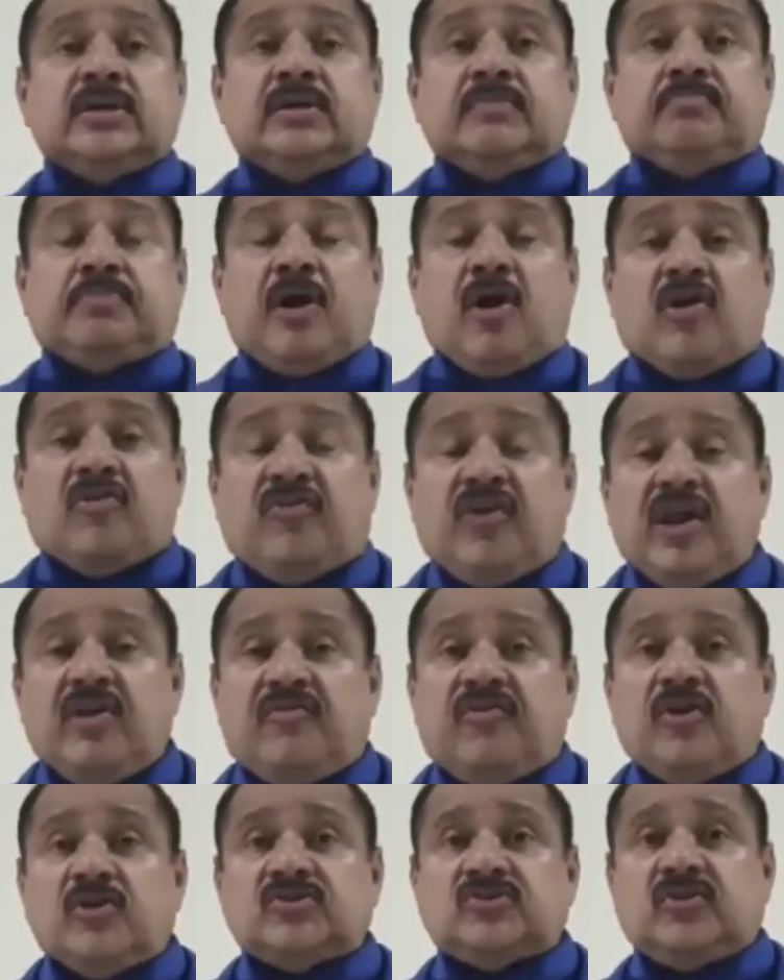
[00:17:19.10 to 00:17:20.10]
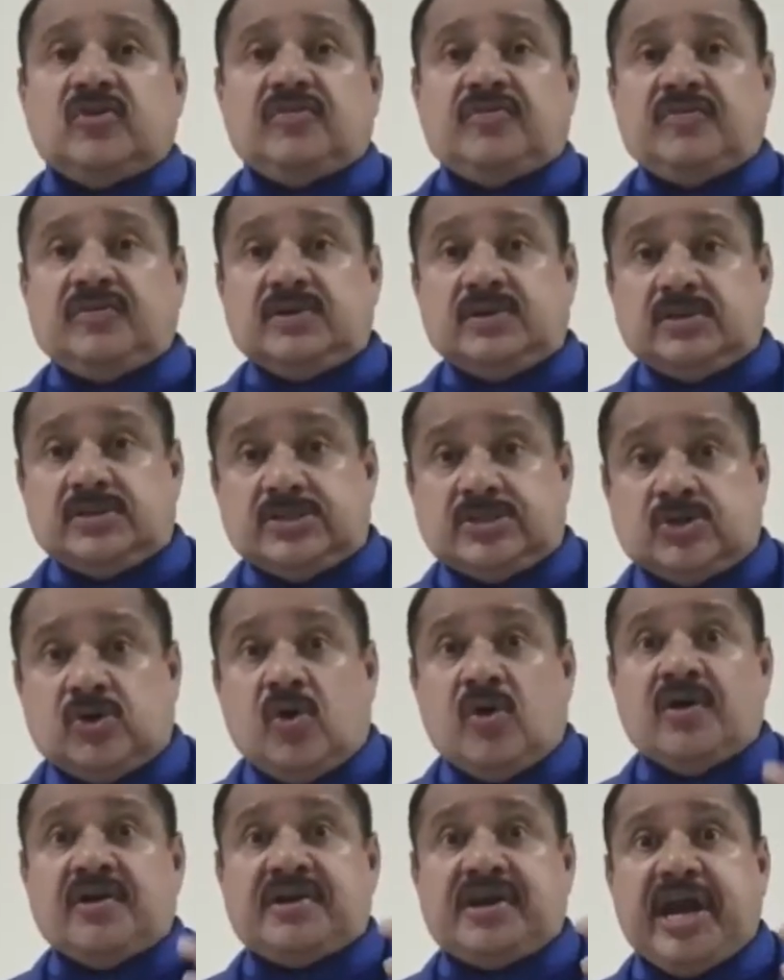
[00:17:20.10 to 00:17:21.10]
powerful influence of
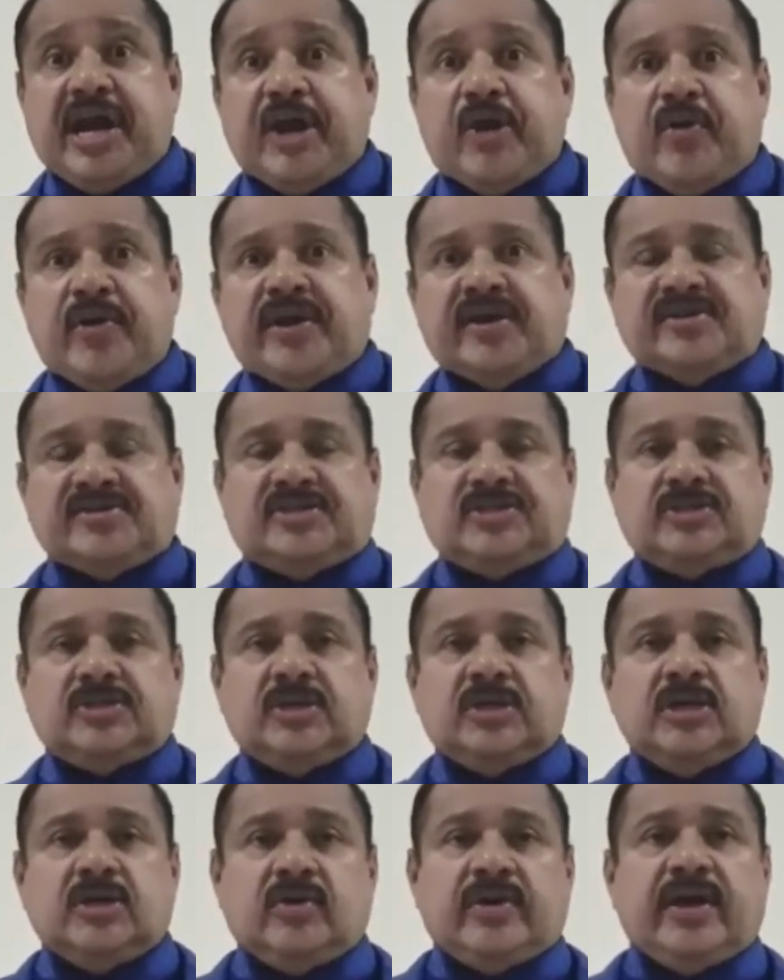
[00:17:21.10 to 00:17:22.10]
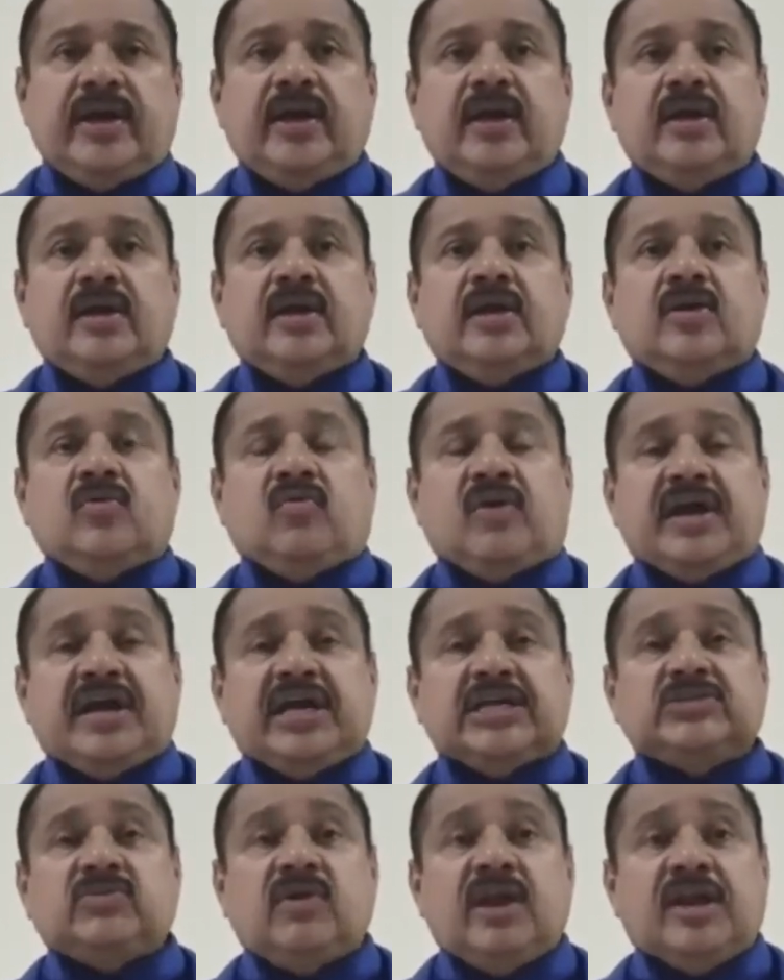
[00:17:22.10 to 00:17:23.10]
strong trade unions,
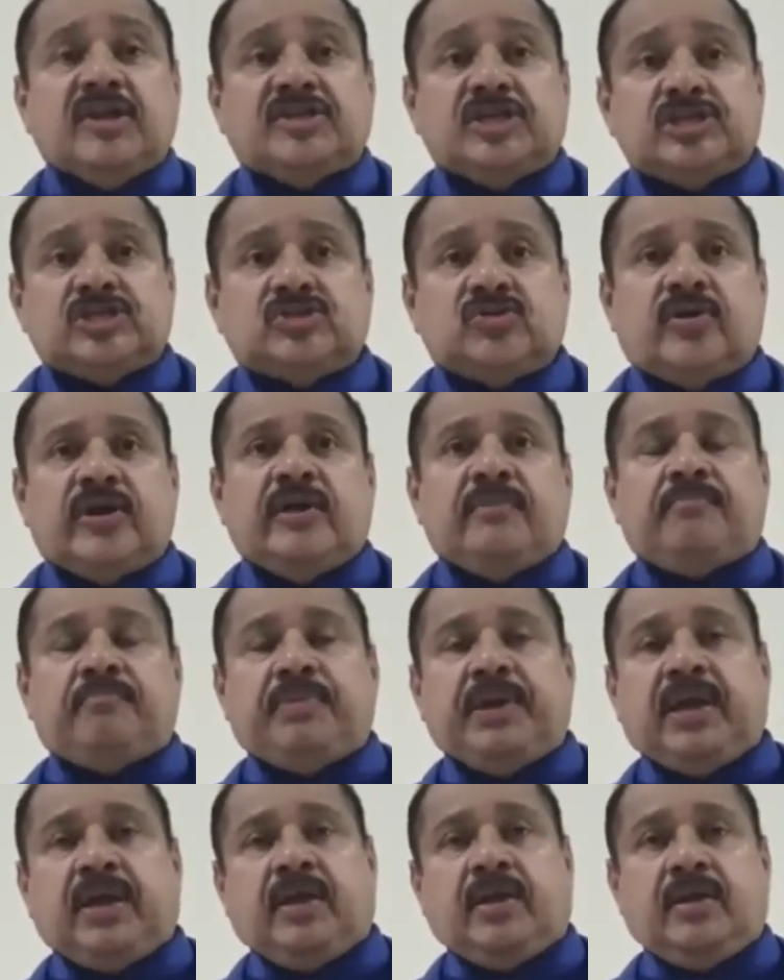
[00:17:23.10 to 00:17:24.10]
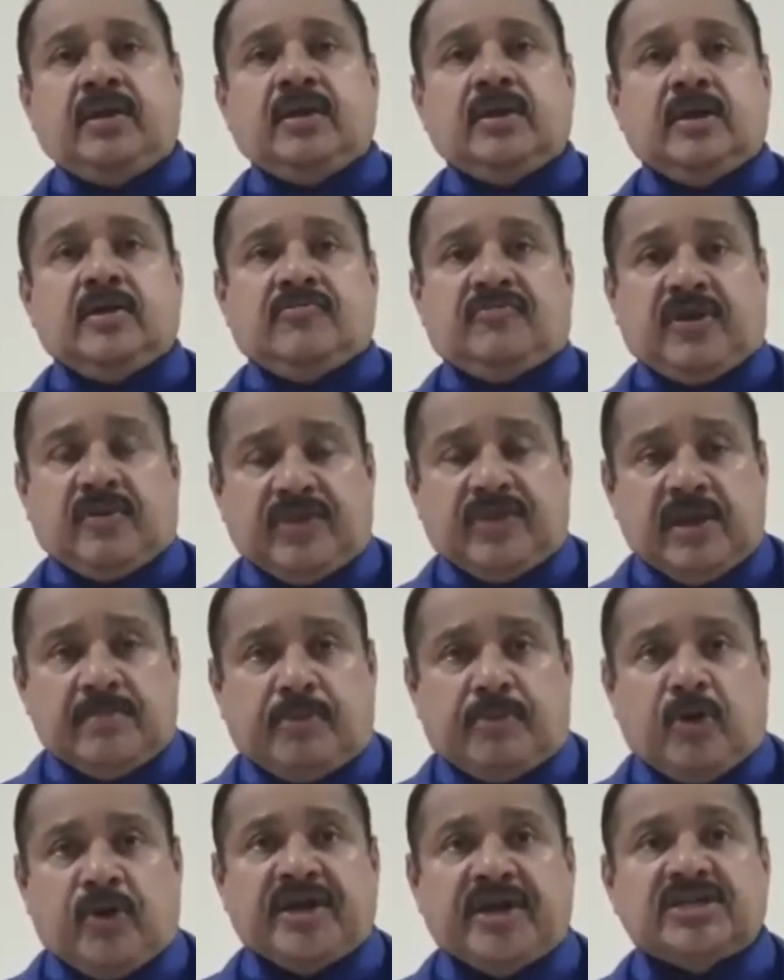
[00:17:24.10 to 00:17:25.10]
workers will insist on a pay from the
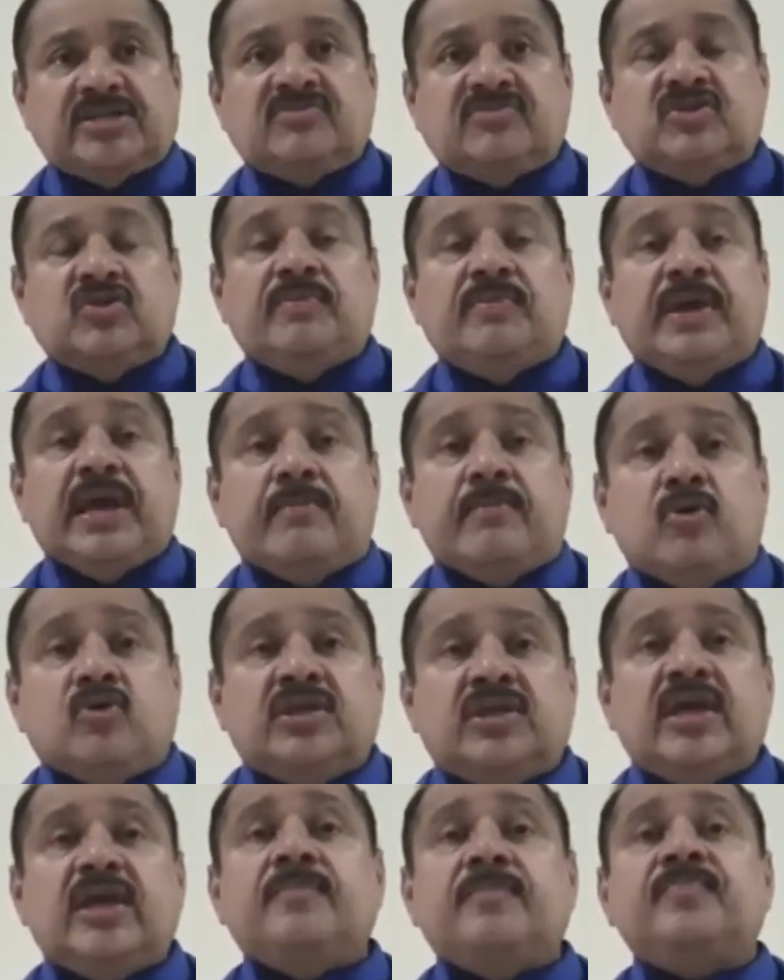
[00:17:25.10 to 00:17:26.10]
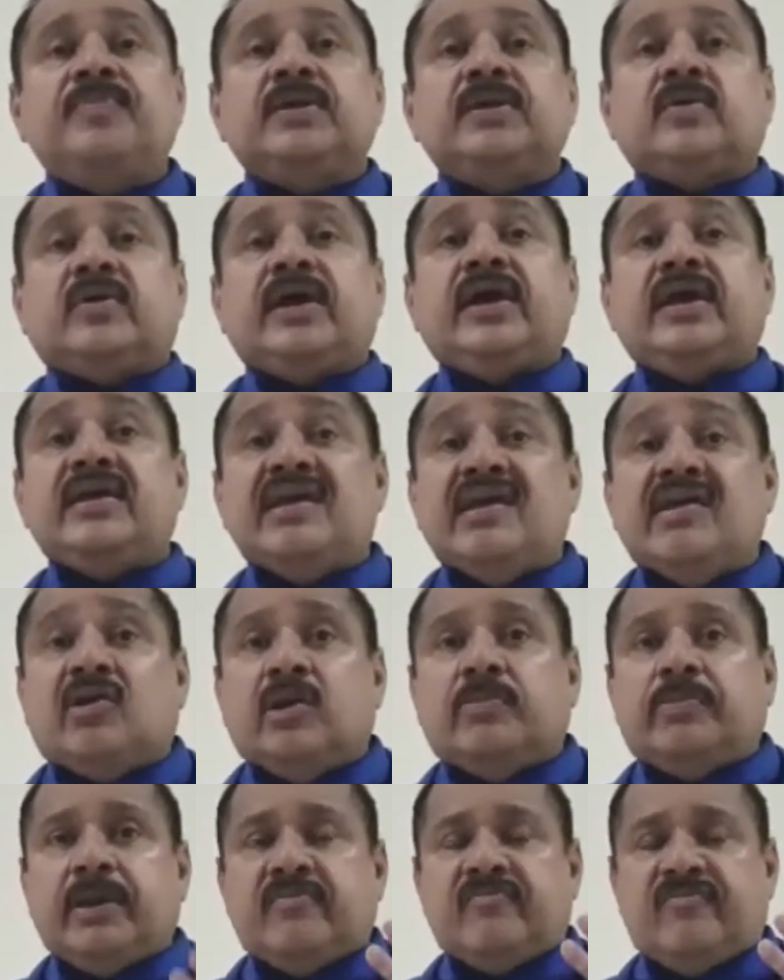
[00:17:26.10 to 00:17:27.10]
employers which will be above the
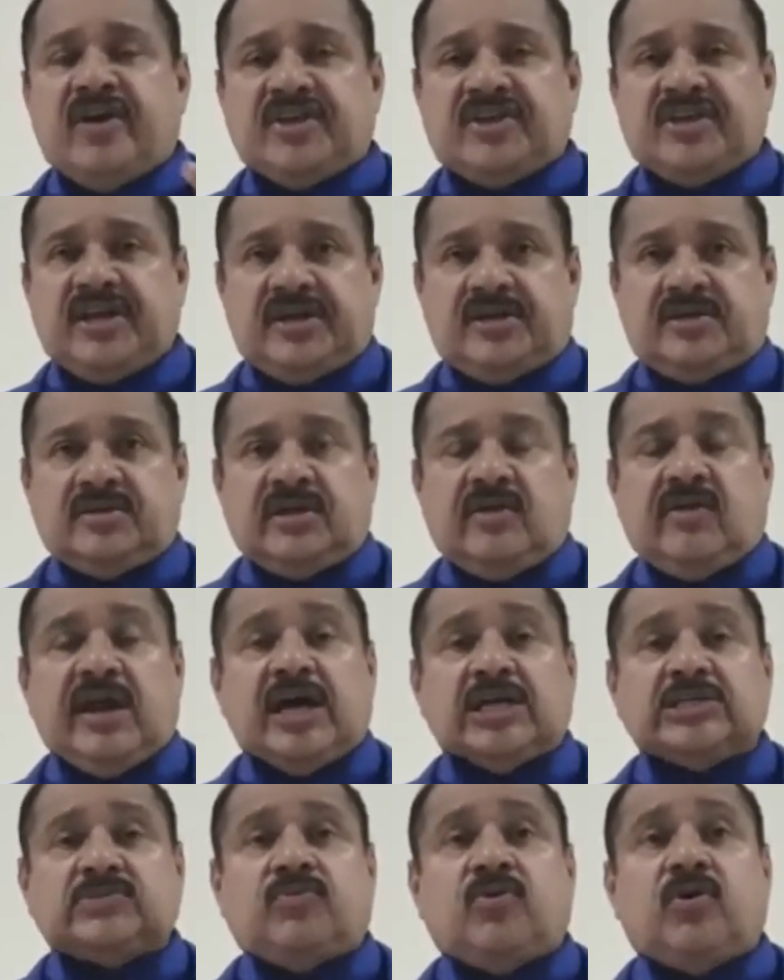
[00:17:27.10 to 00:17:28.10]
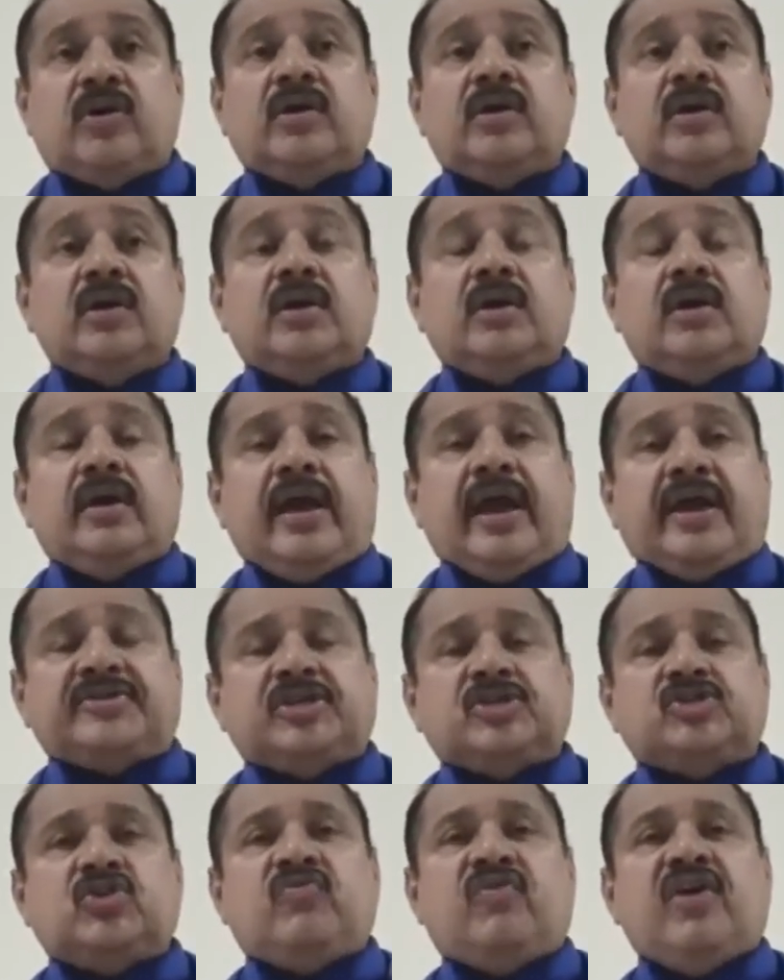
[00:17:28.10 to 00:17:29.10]
equilibrium wage rate. They will ask for
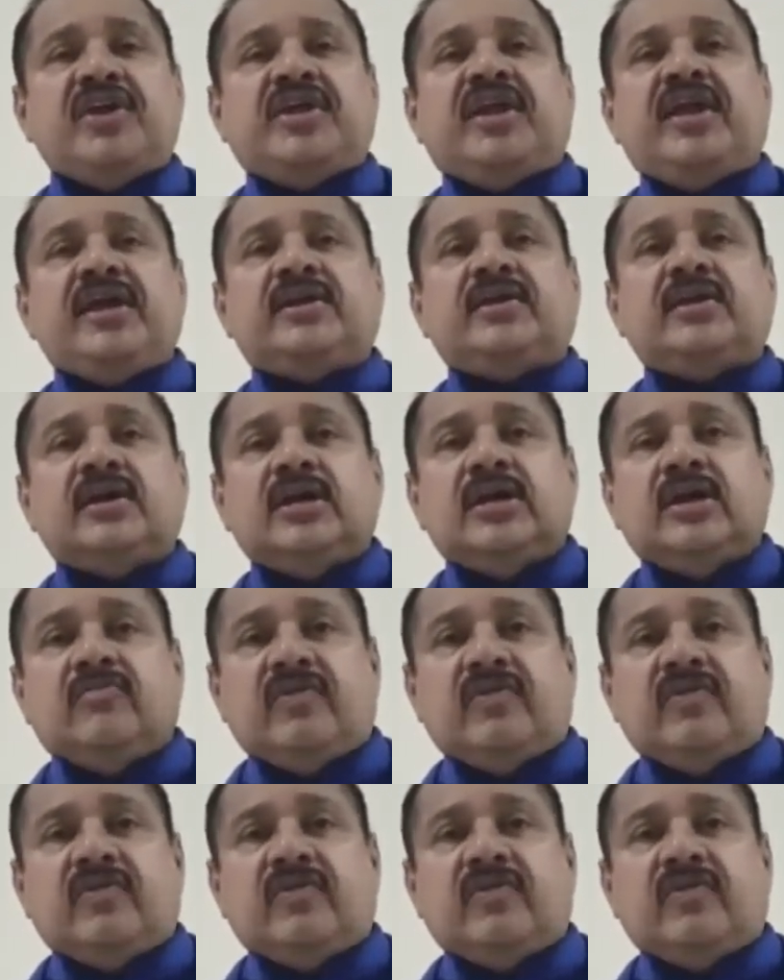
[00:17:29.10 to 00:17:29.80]
excessive wage rate.